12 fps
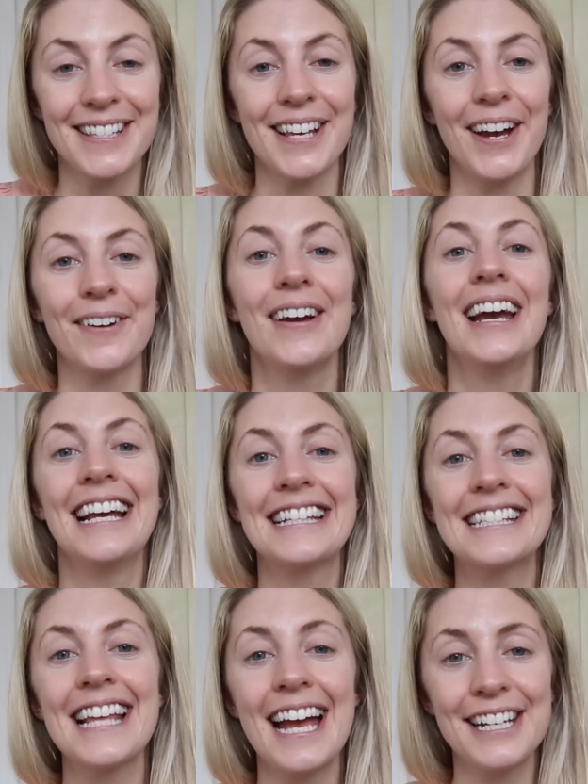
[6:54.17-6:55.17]
So
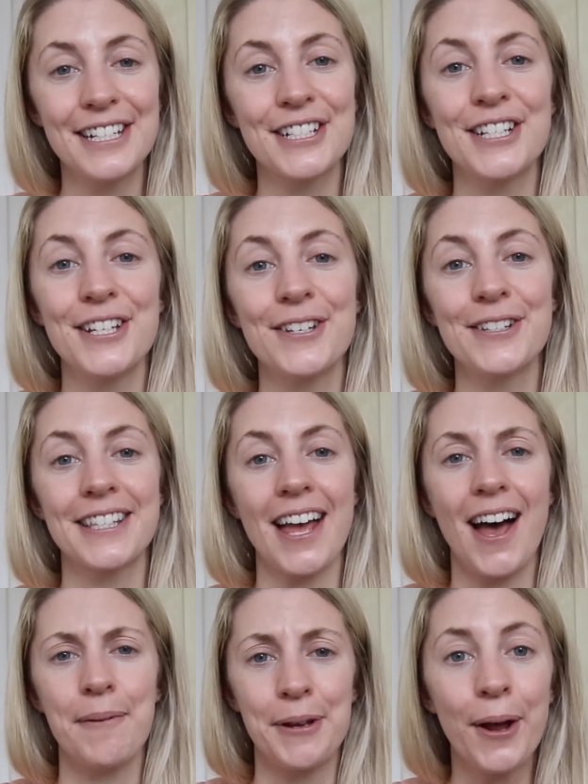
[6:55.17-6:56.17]
instead she used
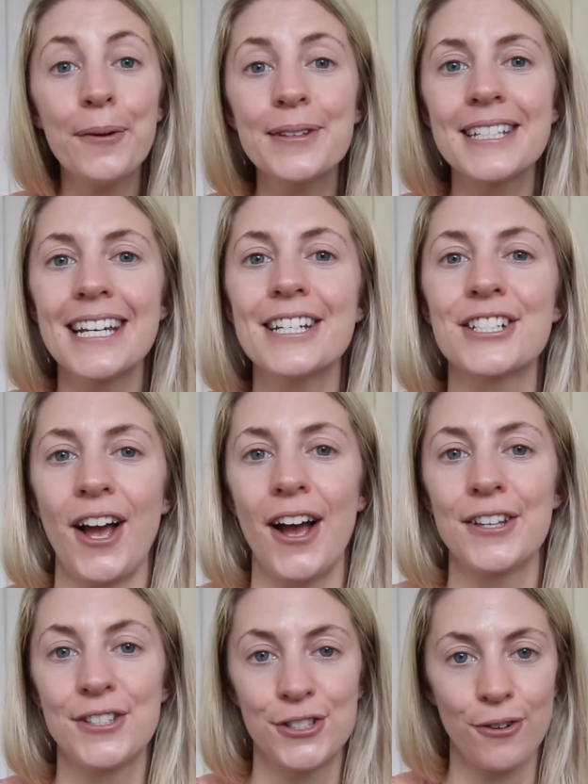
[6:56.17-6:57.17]
an old
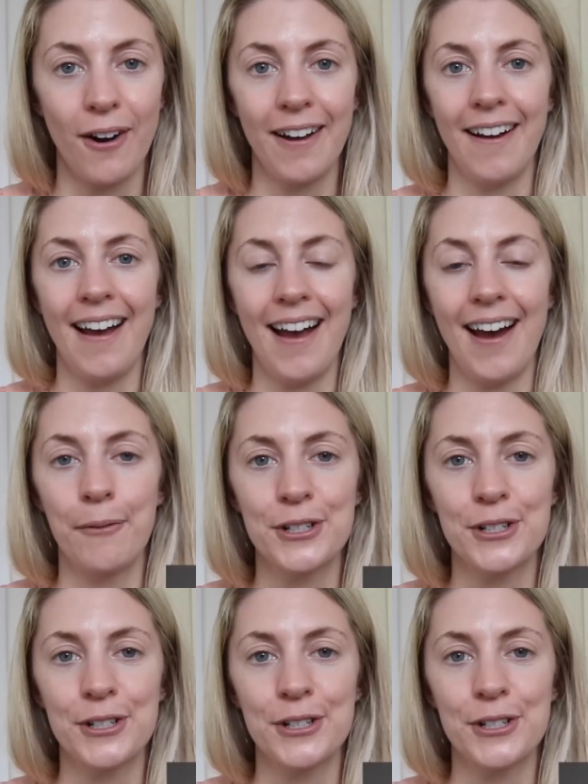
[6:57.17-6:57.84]
t-shirt to dry her hair,